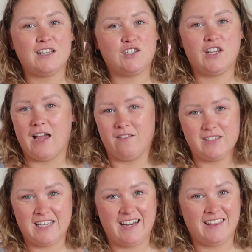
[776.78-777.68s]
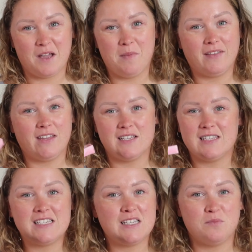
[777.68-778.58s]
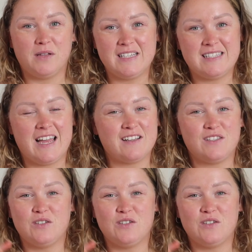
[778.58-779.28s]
shouldn't have to say anything about this. This is BLISTEX.